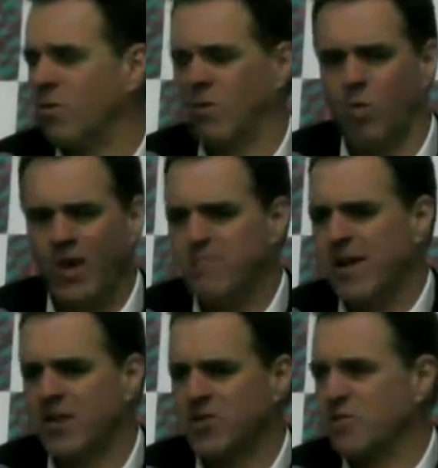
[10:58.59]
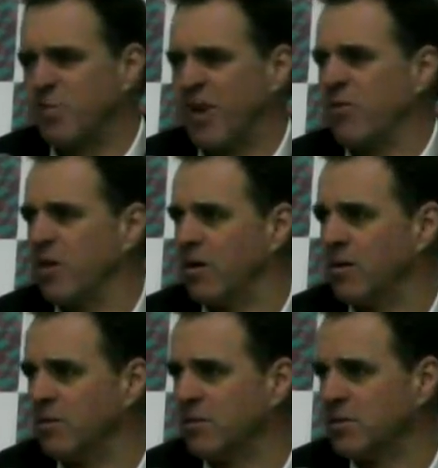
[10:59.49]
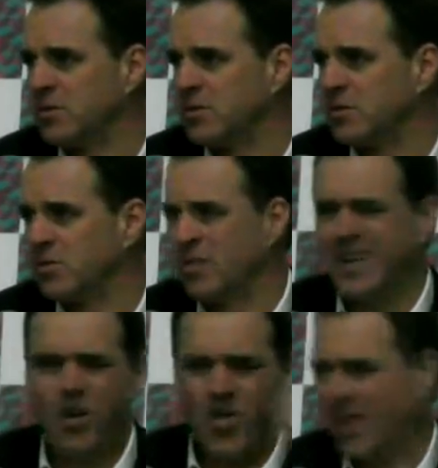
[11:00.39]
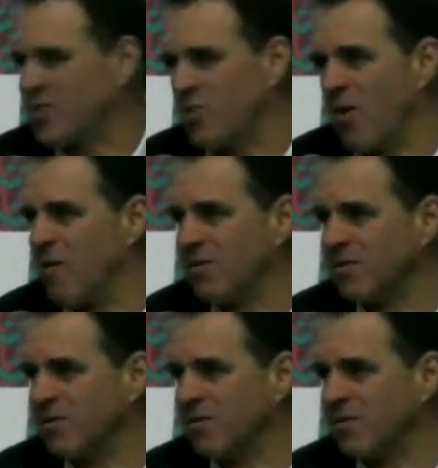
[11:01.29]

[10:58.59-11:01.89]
The white men are superior. We know that's wrong.